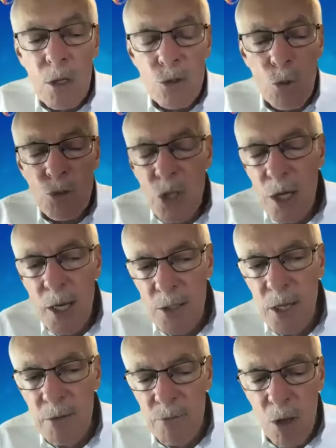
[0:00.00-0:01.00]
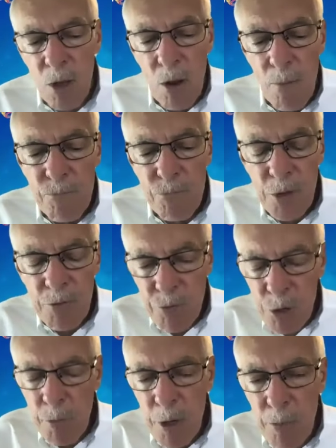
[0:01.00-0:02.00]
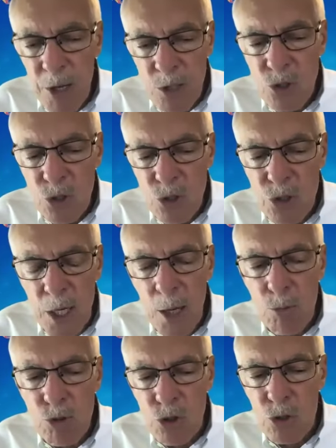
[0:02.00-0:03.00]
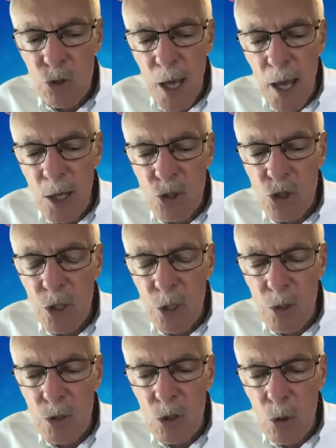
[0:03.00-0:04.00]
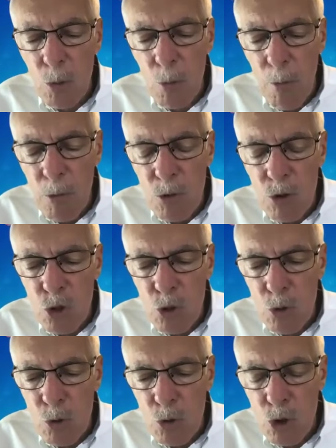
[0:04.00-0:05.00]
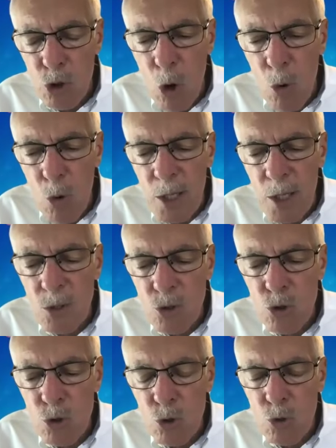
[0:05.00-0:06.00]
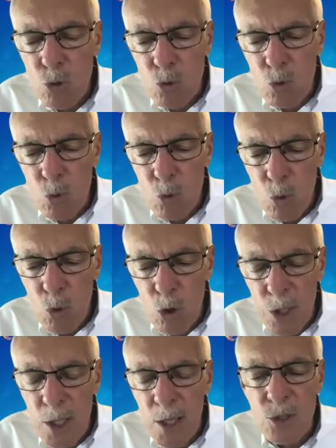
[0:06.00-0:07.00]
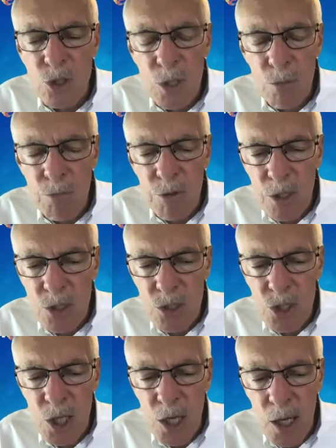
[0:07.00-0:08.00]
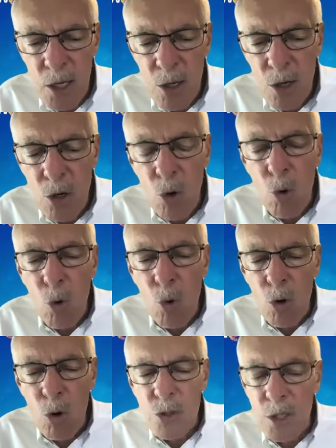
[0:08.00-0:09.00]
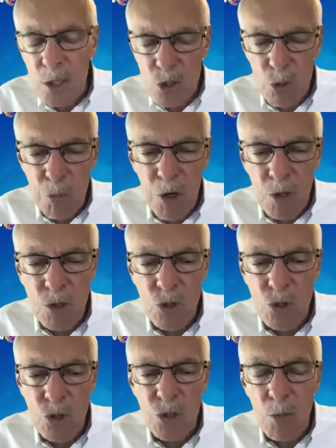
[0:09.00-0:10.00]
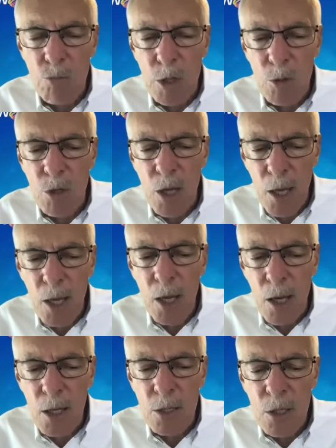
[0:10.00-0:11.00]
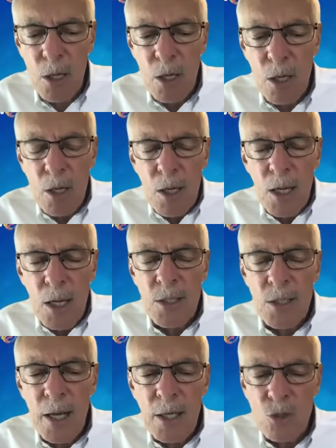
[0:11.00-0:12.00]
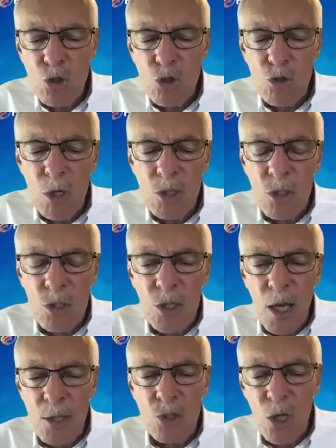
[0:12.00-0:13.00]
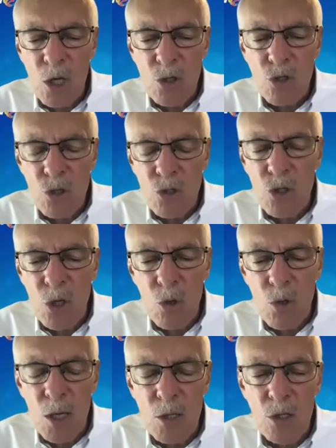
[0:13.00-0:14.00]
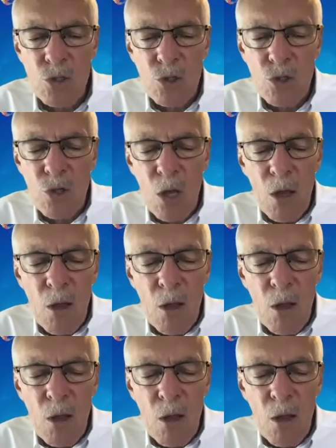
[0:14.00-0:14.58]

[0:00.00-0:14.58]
So once I had that fundamental basis, then I was actually to go into looking at some of the data or the experiences that we had, and then I constructed that section saying, okay, this is